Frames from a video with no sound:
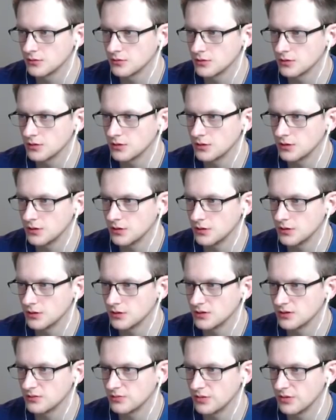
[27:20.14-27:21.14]
and
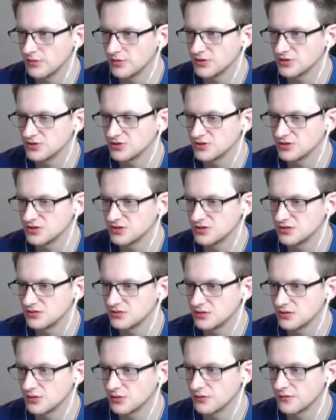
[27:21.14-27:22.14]
my patches
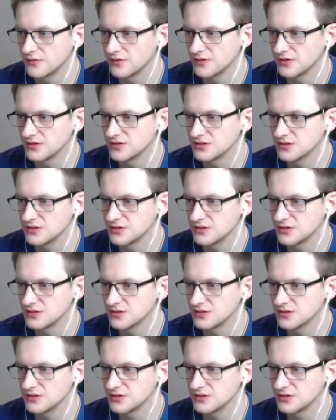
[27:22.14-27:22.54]
and go face.